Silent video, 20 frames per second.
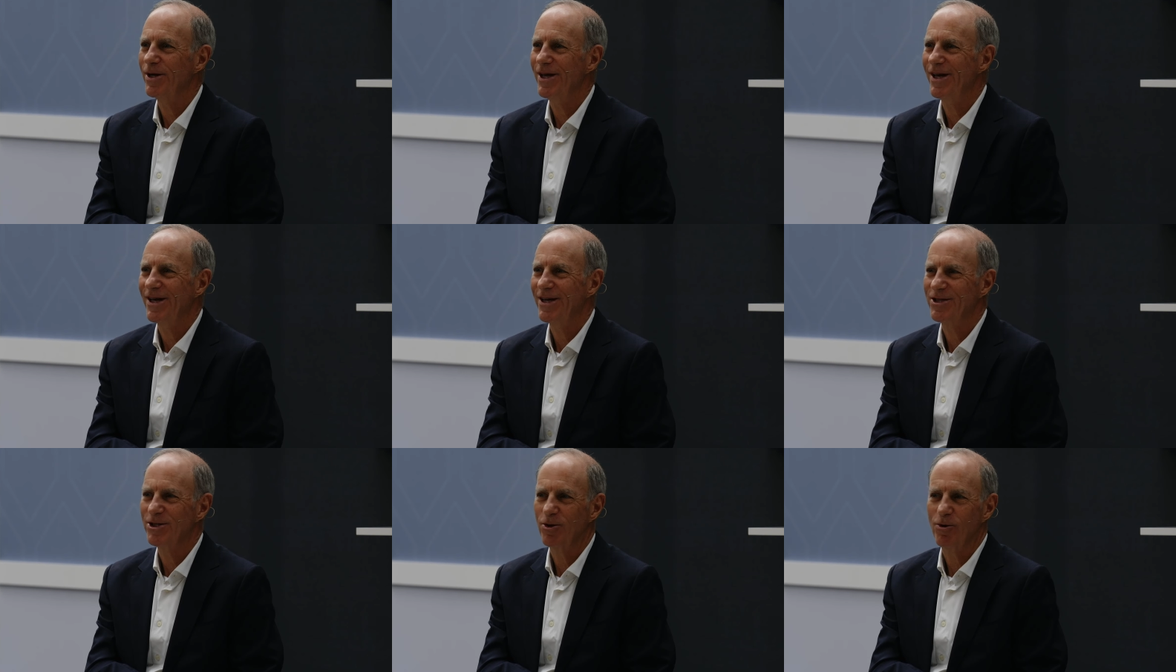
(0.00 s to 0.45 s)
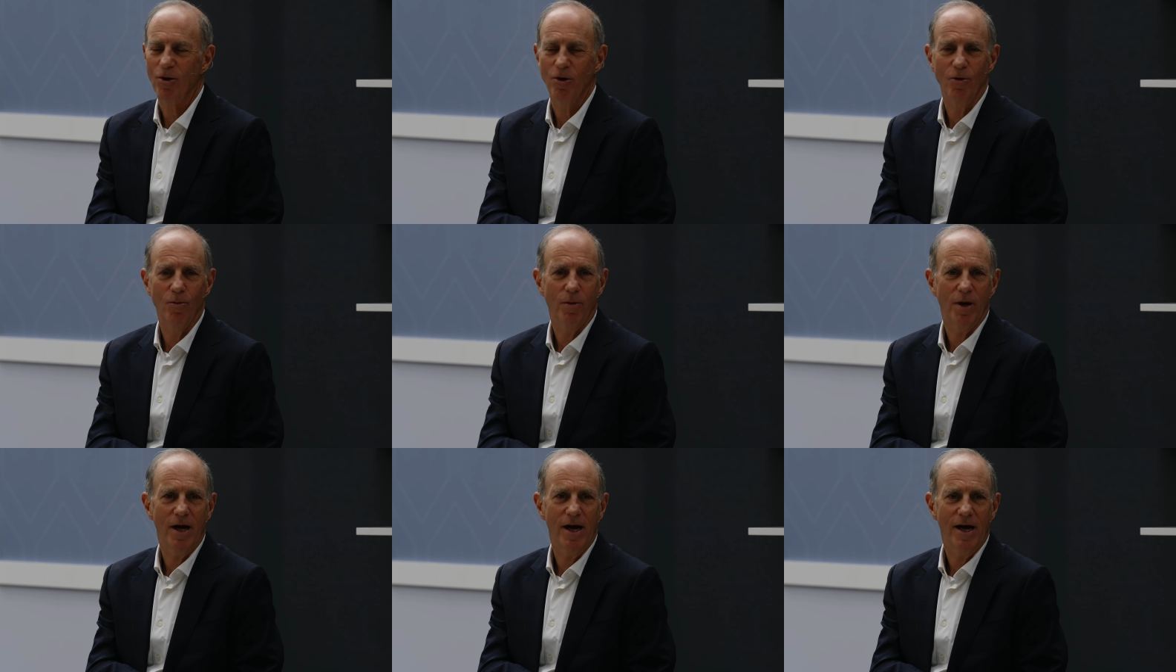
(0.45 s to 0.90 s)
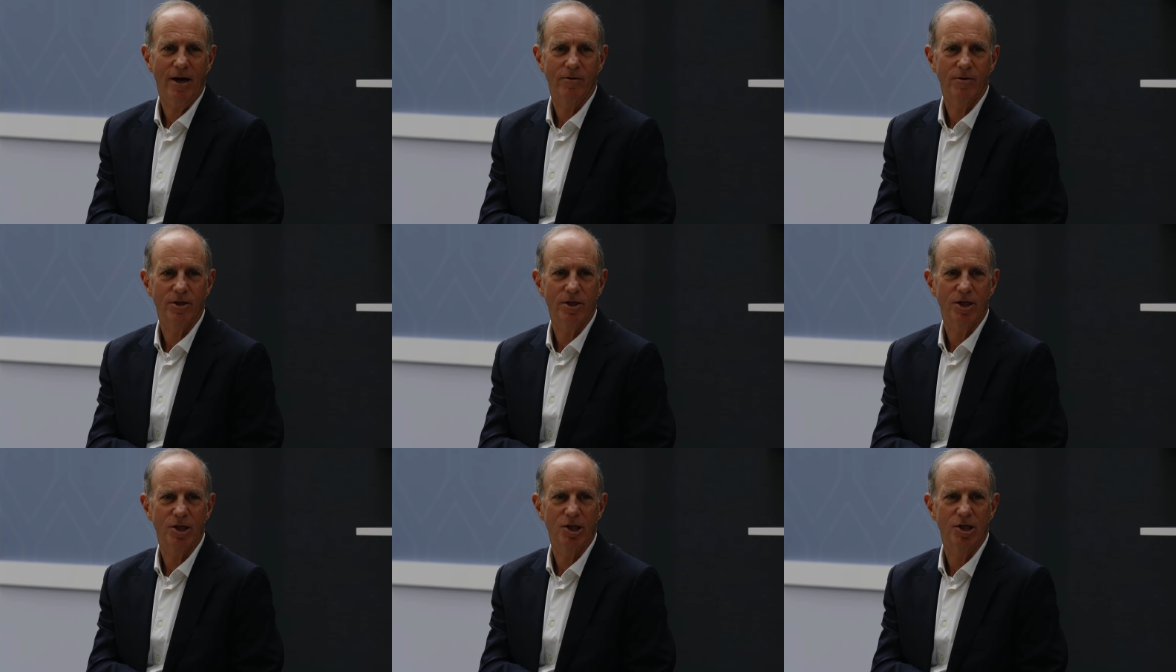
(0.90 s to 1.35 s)
has grown by
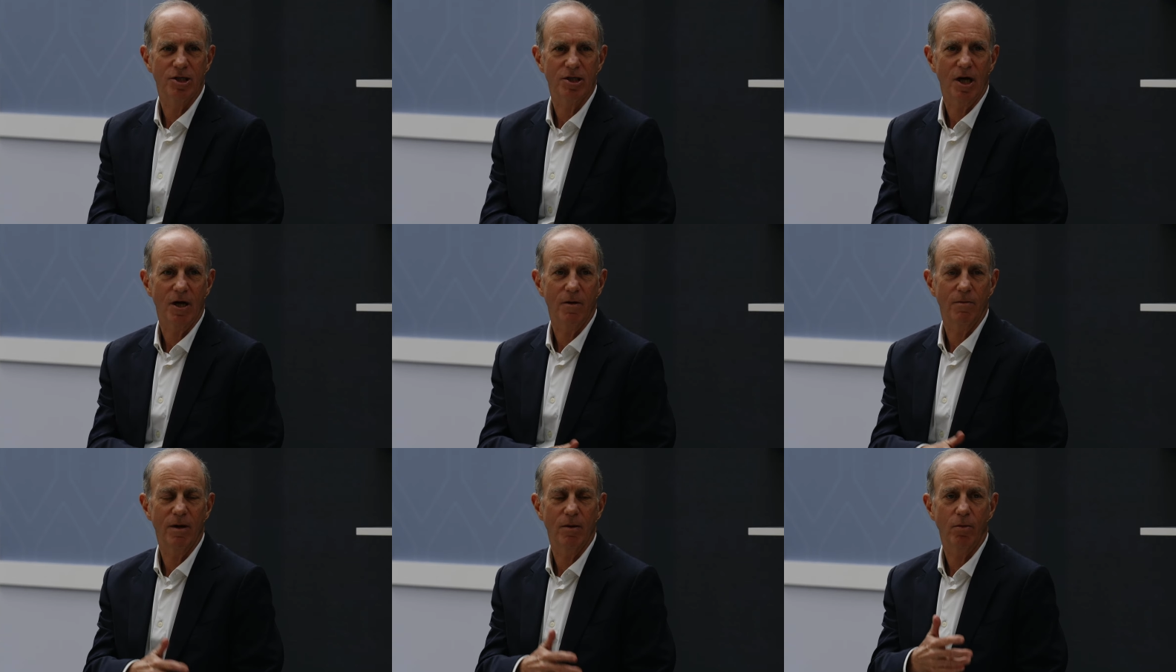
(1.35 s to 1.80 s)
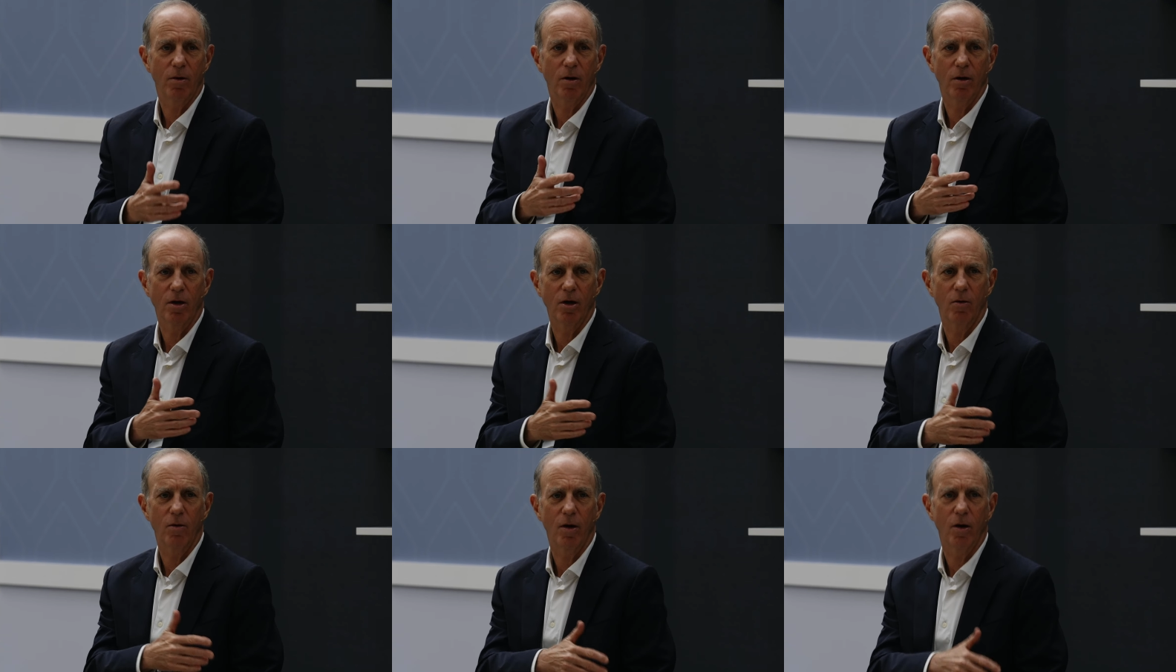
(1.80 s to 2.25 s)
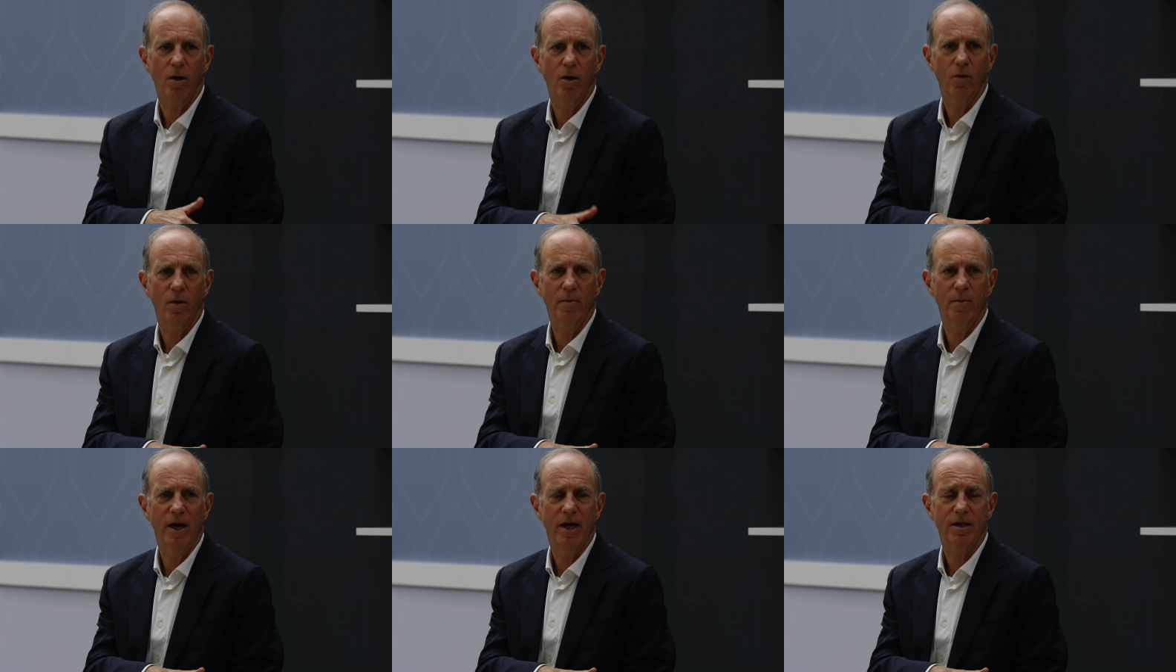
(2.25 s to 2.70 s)
acquisitions. I remember going all the way
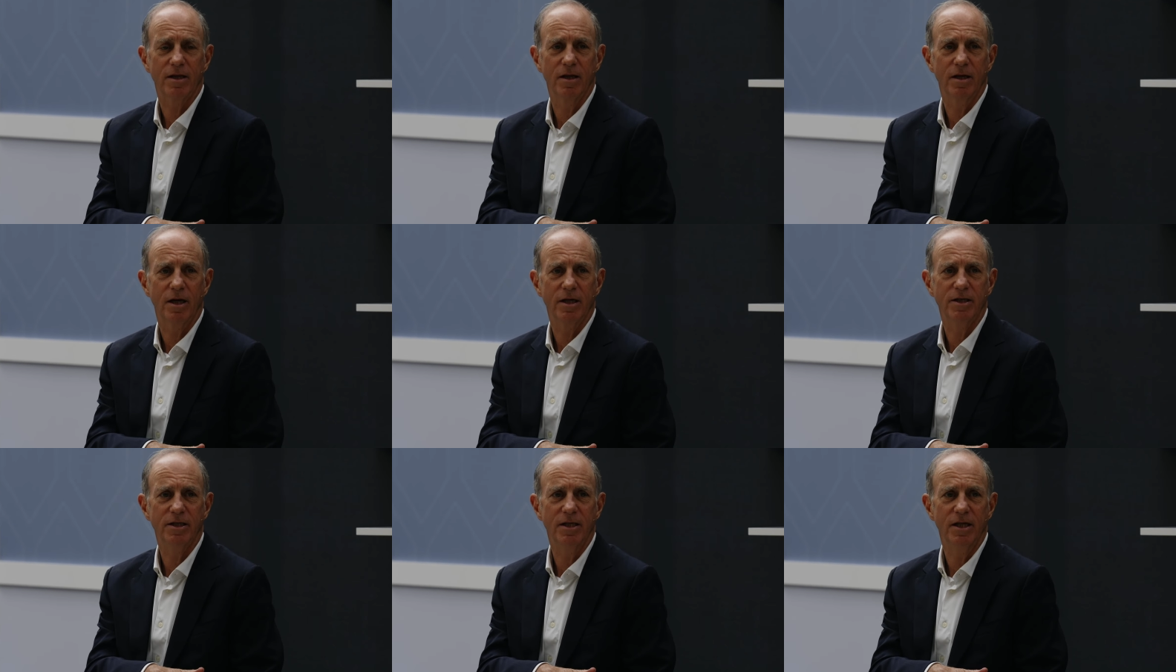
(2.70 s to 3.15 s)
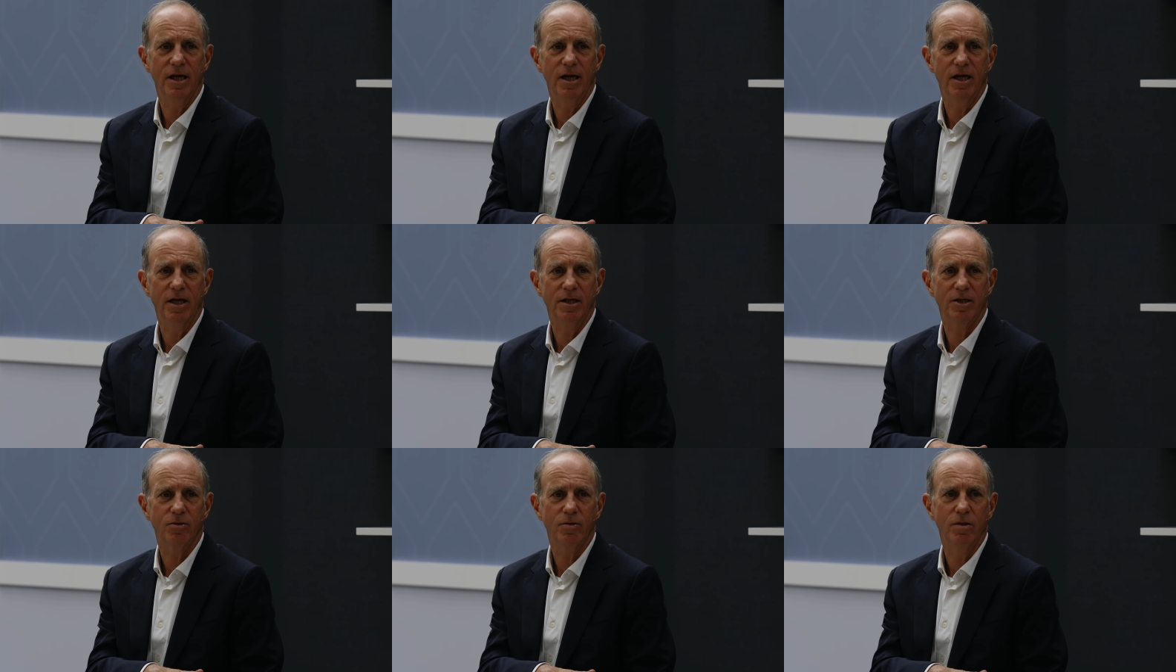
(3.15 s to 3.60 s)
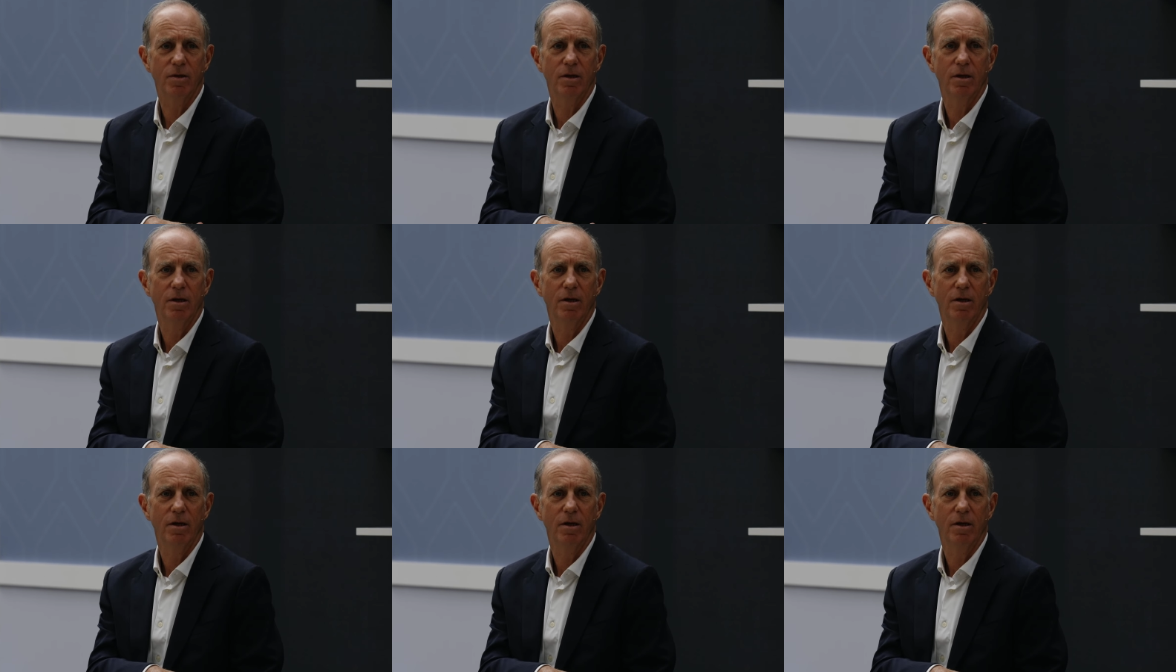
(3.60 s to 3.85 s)
back to the 1980s when